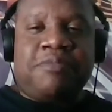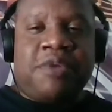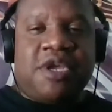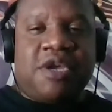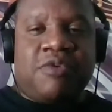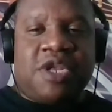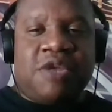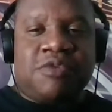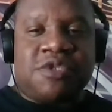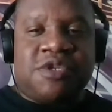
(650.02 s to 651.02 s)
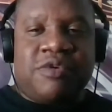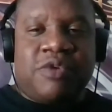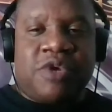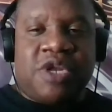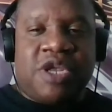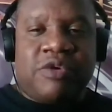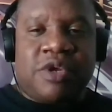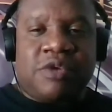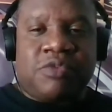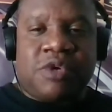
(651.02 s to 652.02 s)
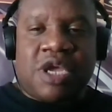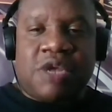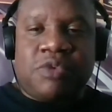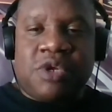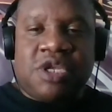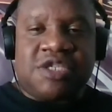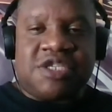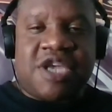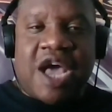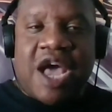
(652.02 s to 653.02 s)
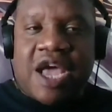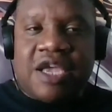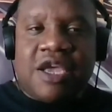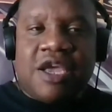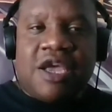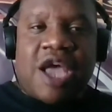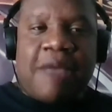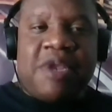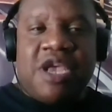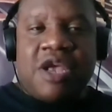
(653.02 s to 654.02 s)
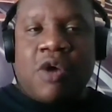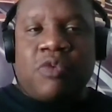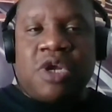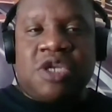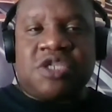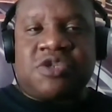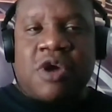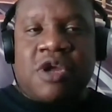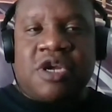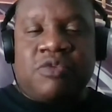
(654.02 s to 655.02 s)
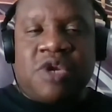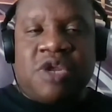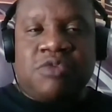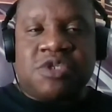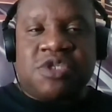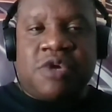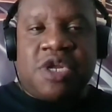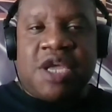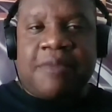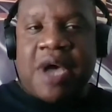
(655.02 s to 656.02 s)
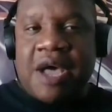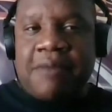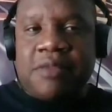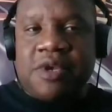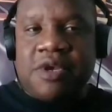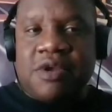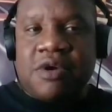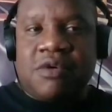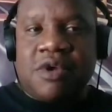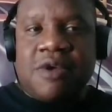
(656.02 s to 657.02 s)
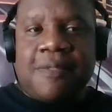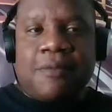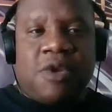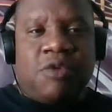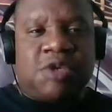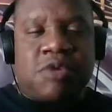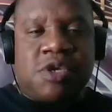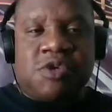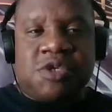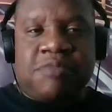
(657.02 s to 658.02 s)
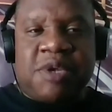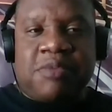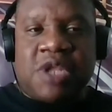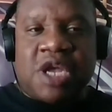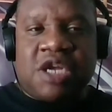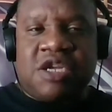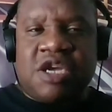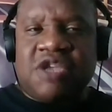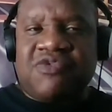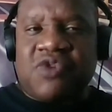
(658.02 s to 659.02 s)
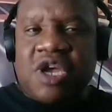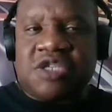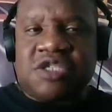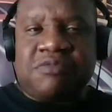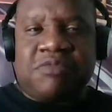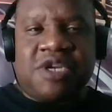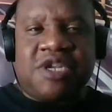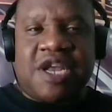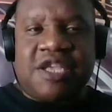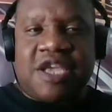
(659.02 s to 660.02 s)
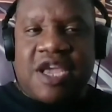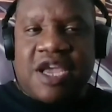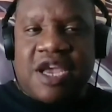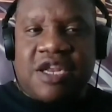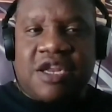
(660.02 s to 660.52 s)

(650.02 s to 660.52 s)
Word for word: big what he was doing when he had released Guy. I mean, he already started it when he was doing hip hop, you know, when he was producing people like Dougie Fresh and Big Daddy Kane, and